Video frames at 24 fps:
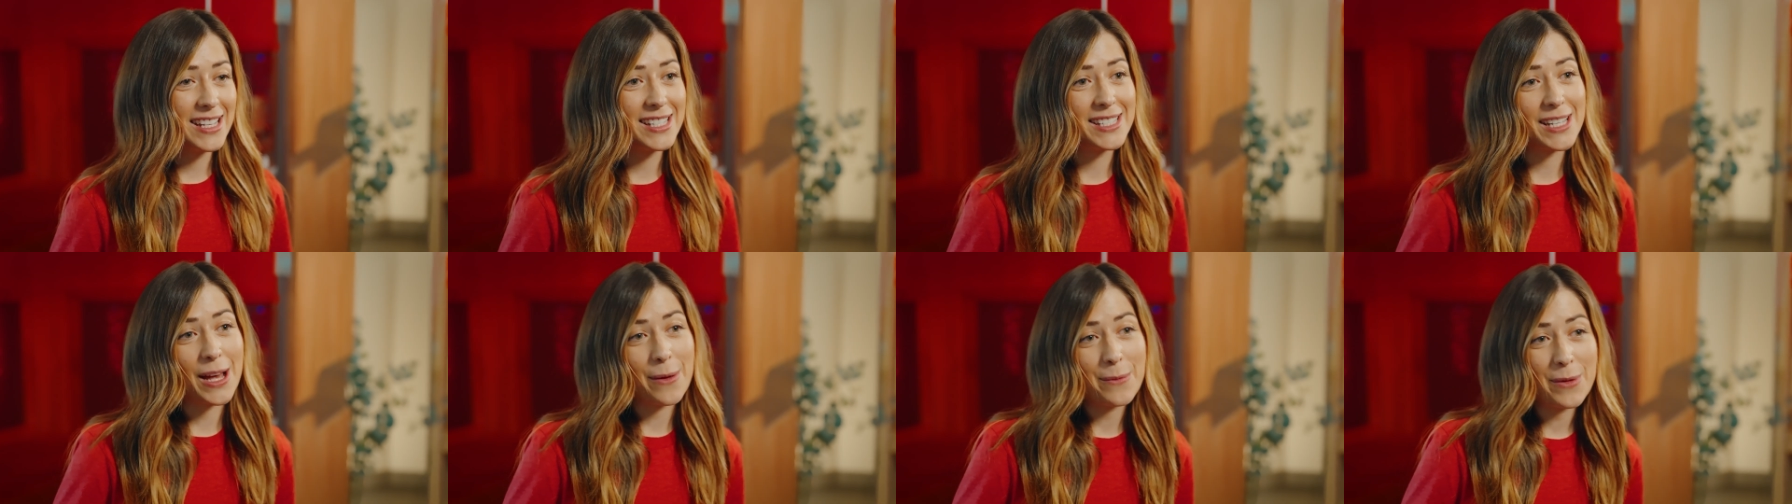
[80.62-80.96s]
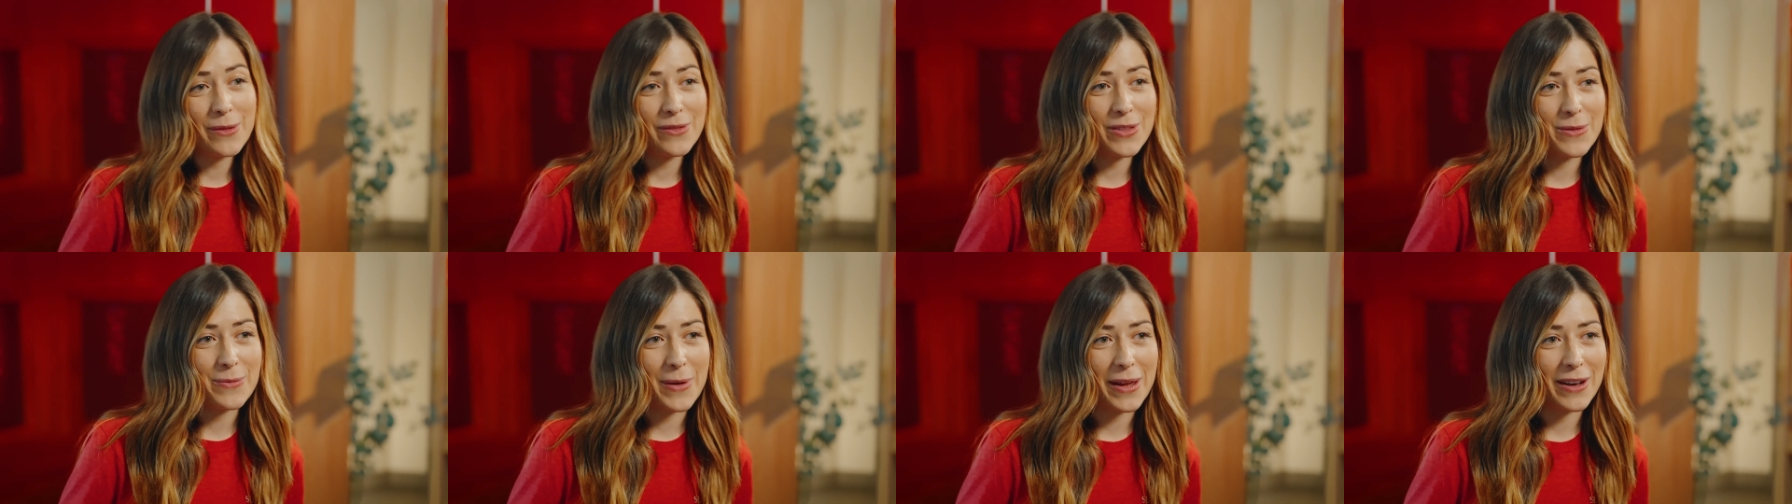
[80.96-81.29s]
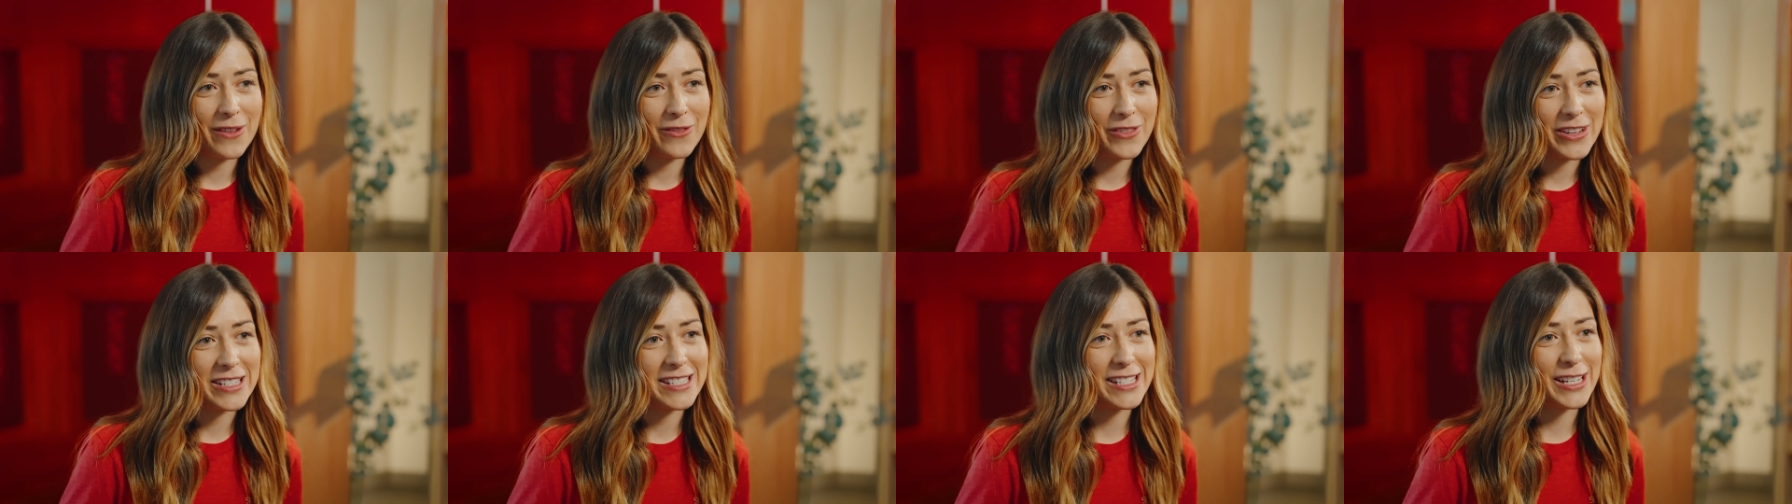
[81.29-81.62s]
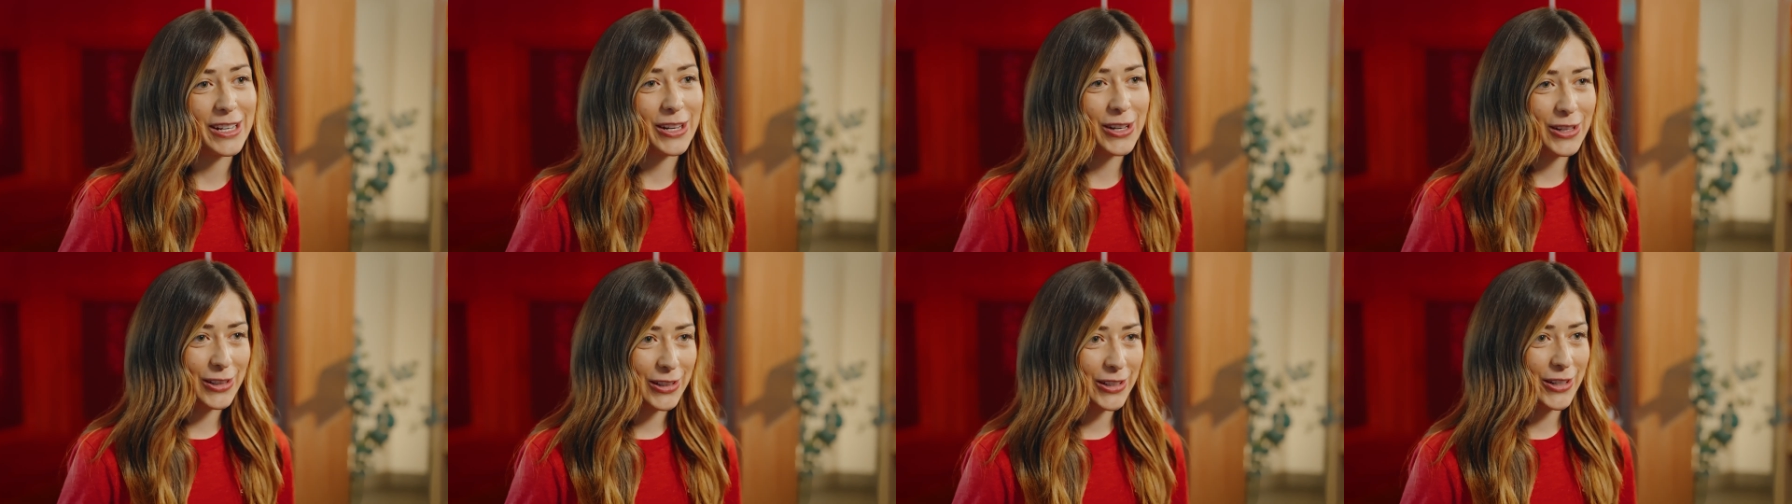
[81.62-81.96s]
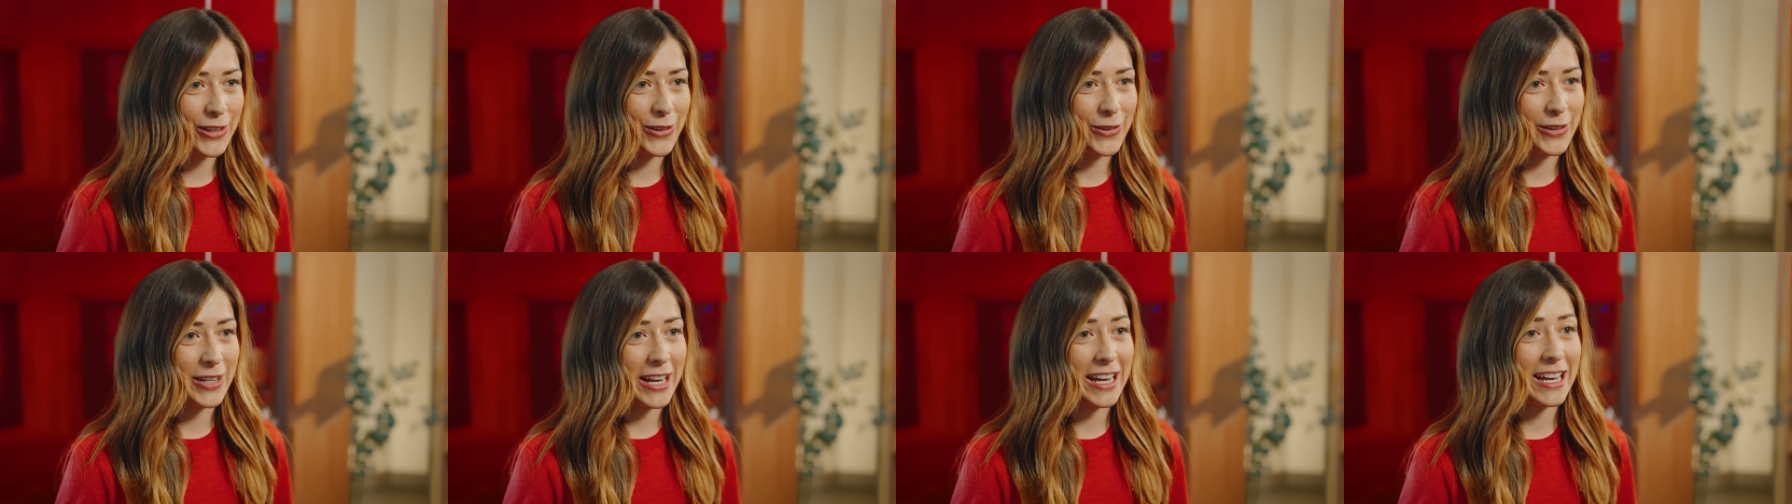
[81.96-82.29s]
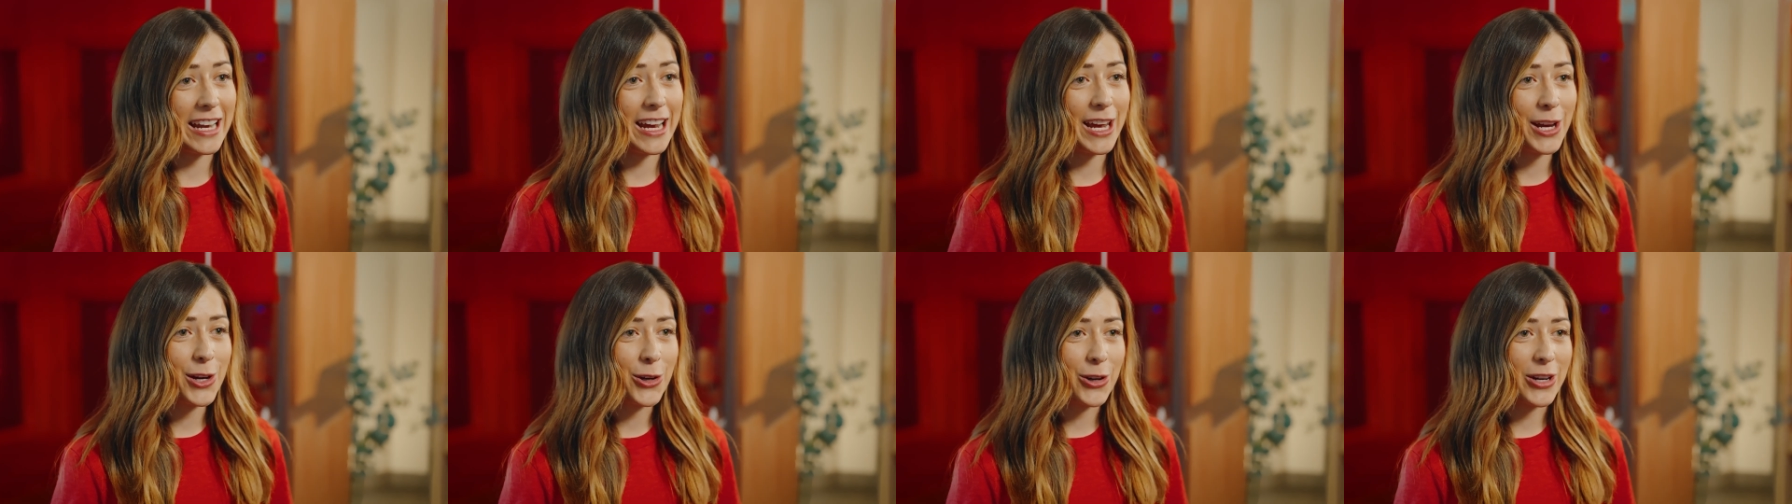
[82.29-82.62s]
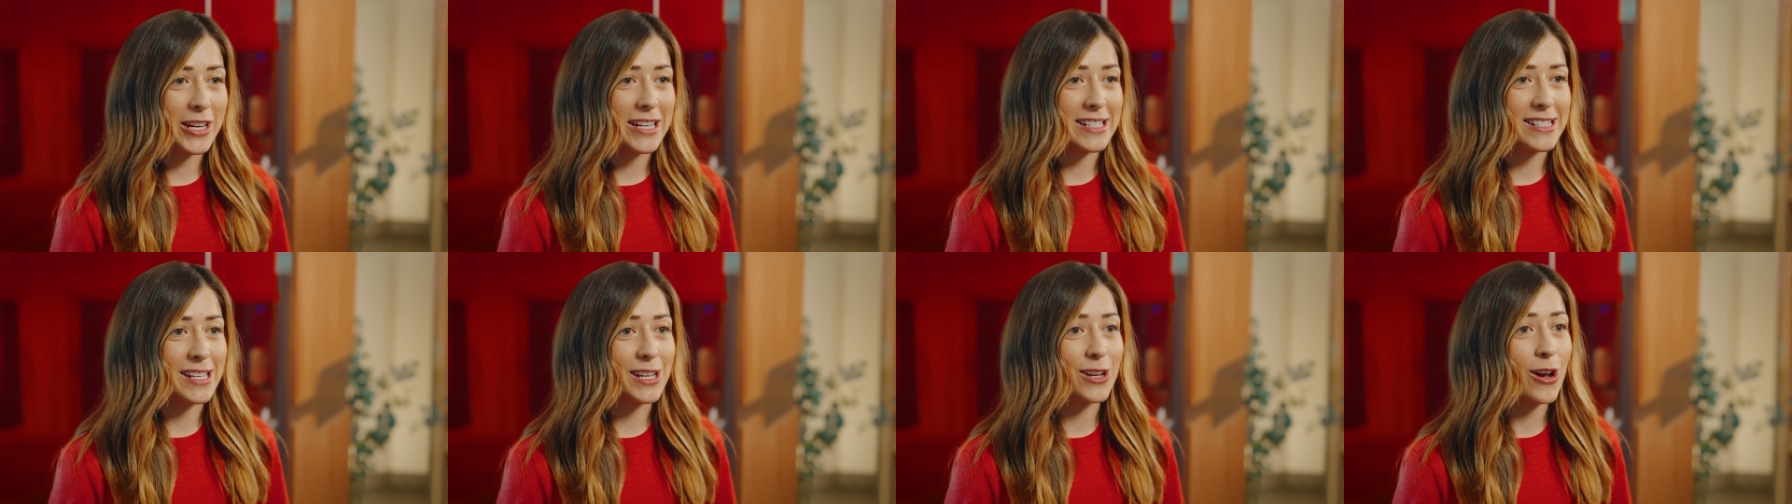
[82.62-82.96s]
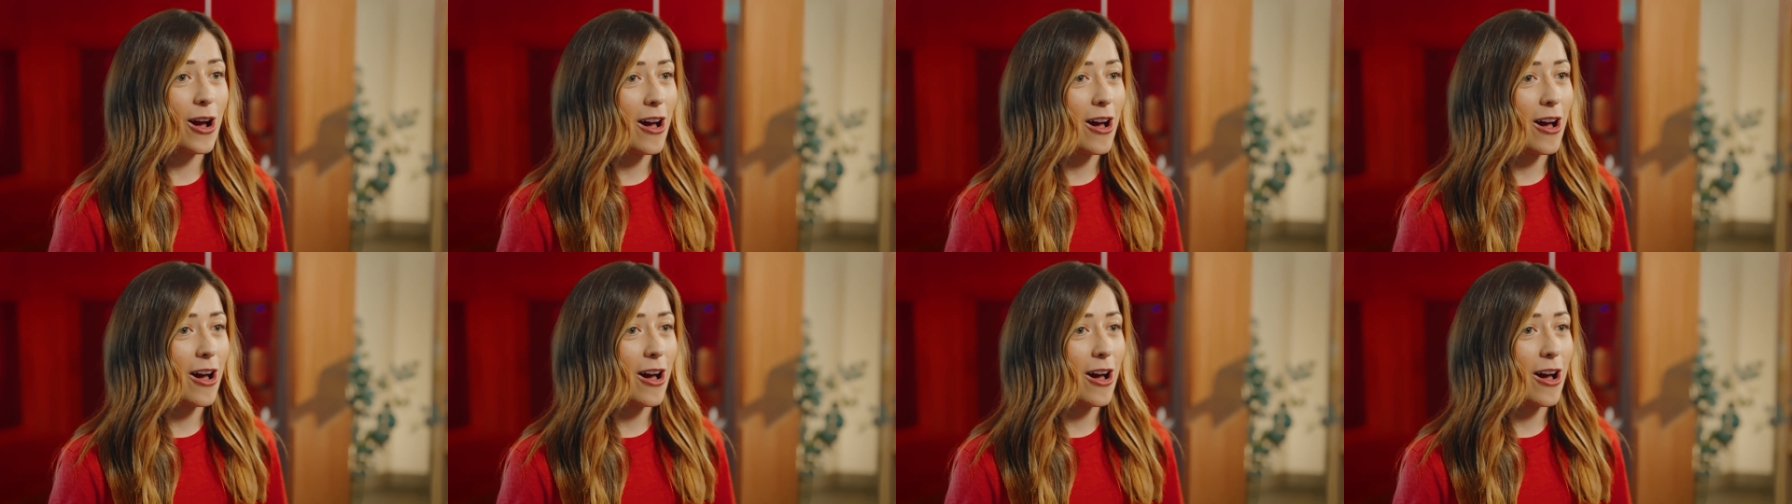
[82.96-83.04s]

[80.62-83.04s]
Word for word: Some of the benefits include an increase